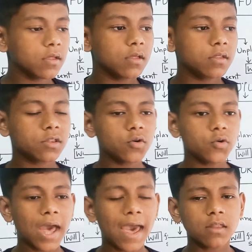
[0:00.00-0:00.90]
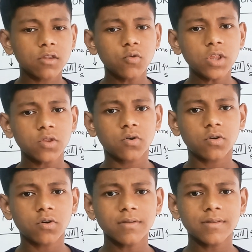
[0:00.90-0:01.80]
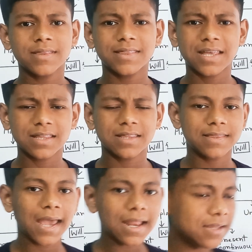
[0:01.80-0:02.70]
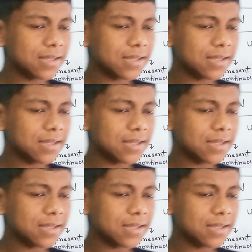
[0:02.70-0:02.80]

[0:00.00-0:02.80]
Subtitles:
So as we know that